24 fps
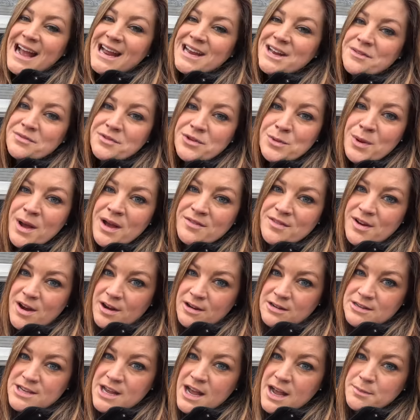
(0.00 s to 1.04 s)
And if you have a
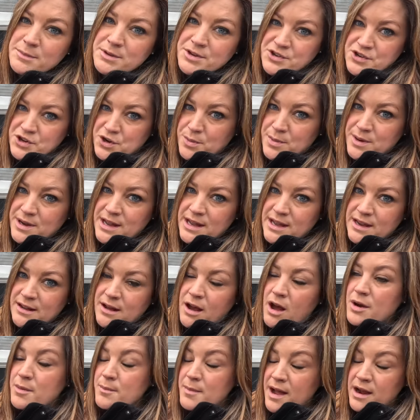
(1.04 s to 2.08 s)
hard time determining
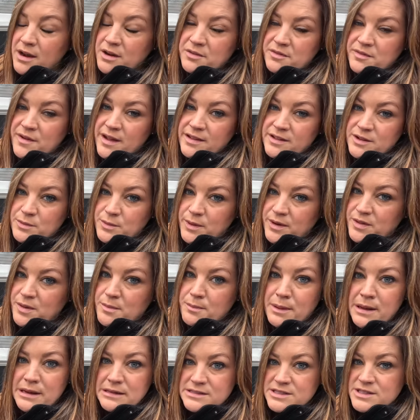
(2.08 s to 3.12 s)
on a macrophylla where the
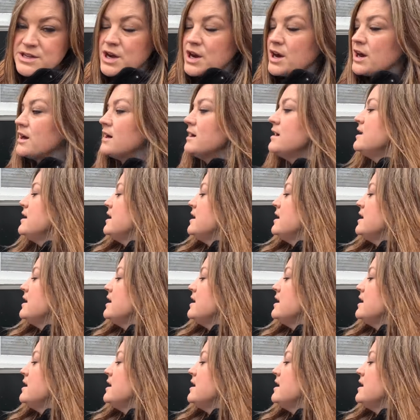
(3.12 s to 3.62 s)
buds are,